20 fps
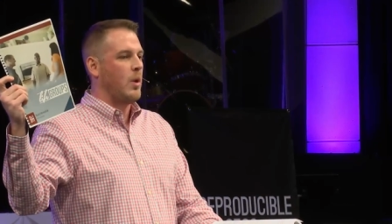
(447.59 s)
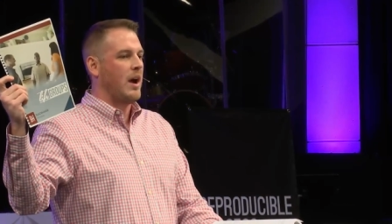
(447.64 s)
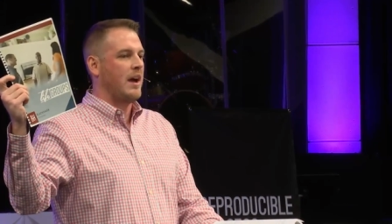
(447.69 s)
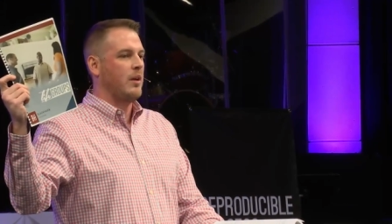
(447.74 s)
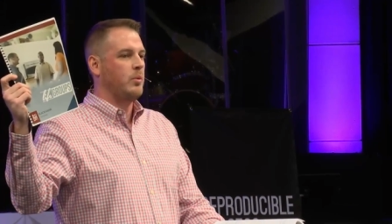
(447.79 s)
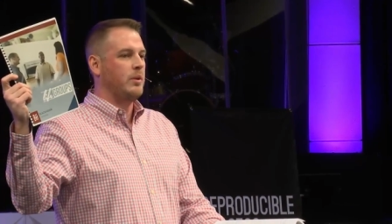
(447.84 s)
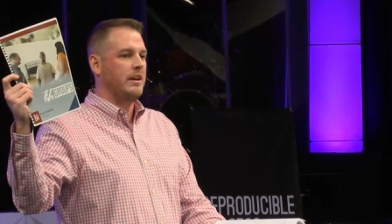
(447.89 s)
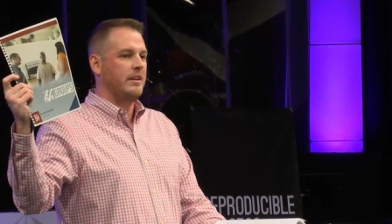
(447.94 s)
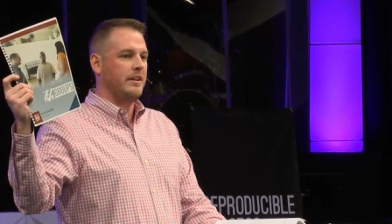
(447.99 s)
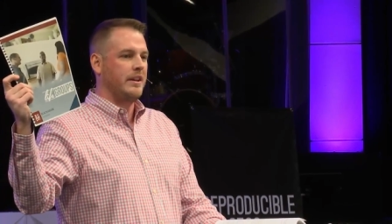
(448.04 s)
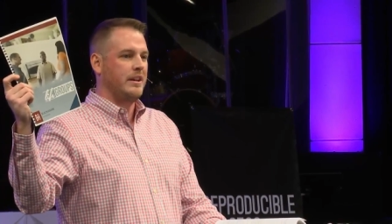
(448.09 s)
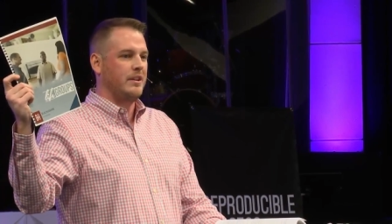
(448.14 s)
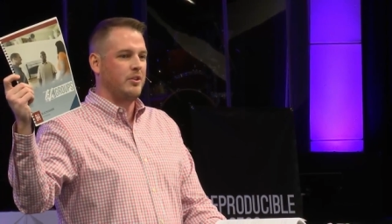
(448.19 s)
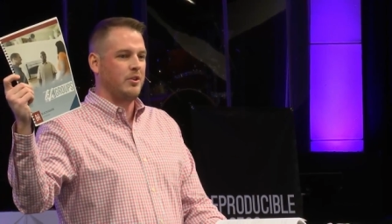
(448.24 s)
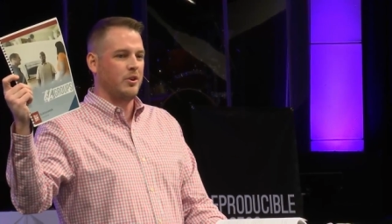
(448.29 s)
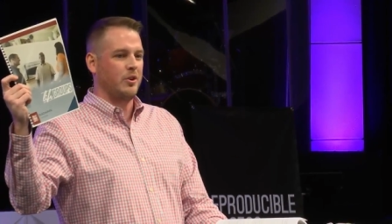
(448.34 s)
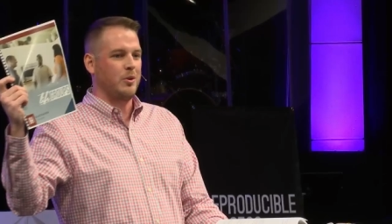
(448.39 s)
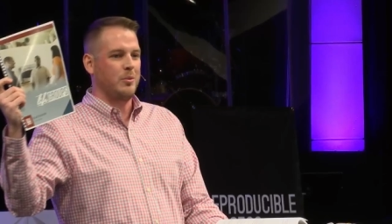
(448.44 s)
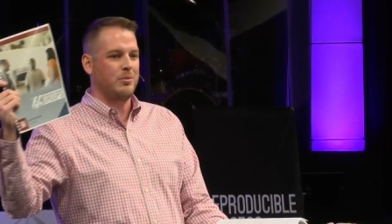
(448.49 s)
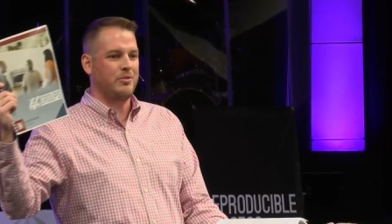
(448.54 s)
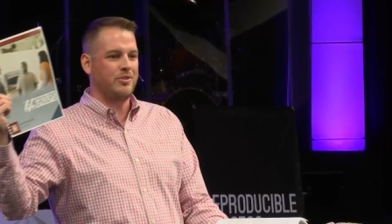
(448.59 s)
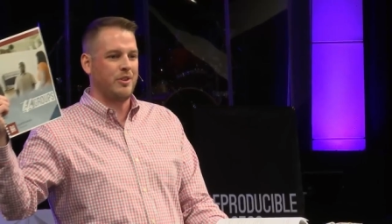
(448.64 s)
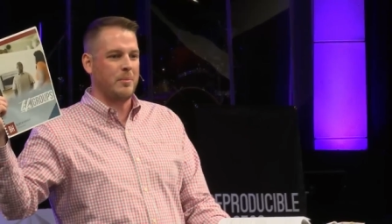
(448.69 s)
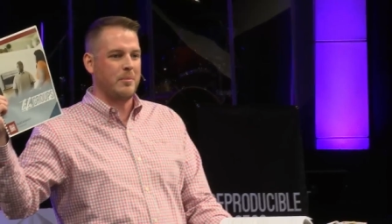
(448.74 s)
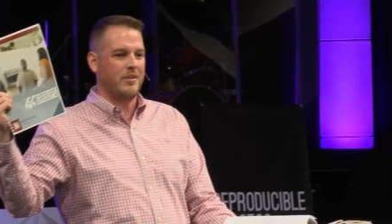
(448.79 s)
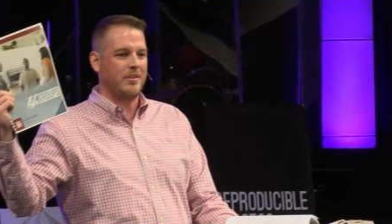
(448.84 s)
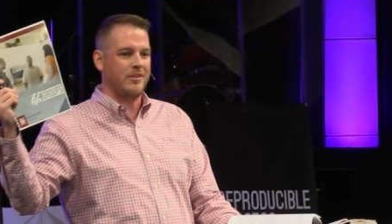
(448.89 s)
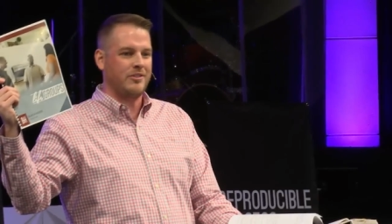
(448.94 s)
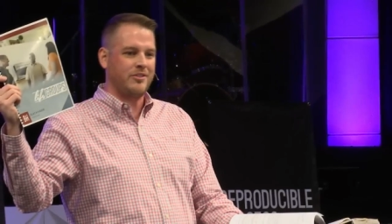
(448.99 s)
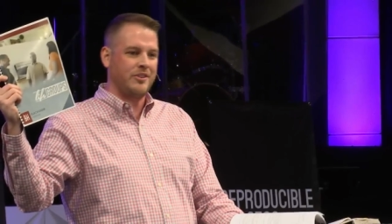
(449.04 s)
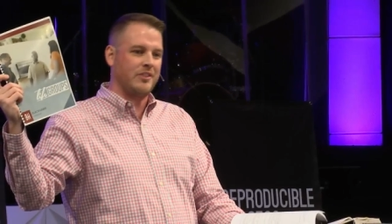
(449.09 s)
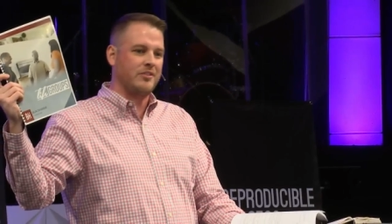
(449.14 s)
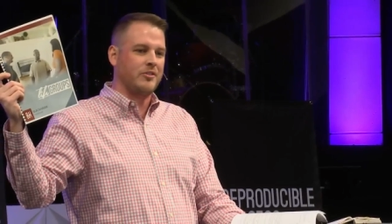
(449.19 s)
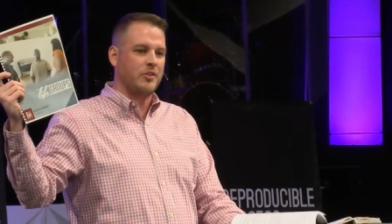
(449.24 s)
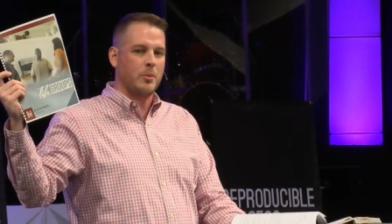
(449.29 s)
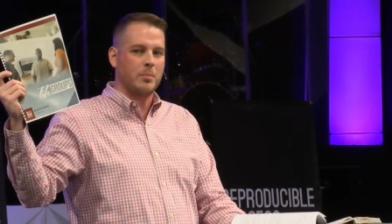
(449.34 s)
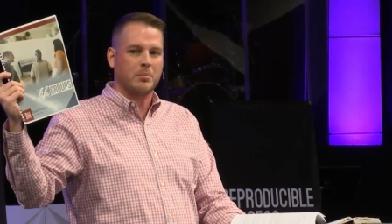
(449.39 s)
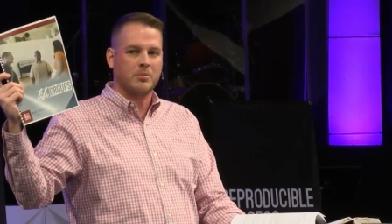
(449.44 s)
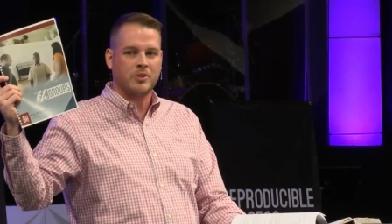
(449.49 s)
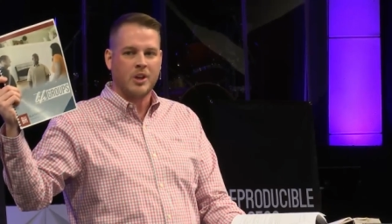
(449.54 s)
why we lead groups, some of the
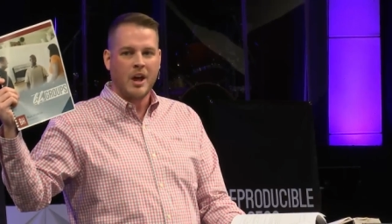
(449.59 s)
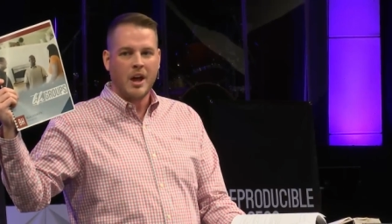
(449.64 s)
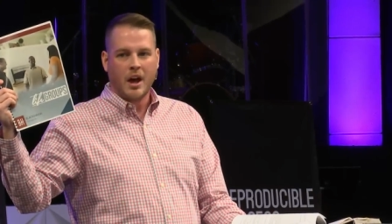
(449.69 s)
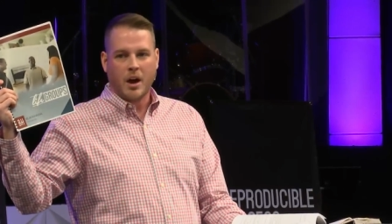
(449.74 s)
systems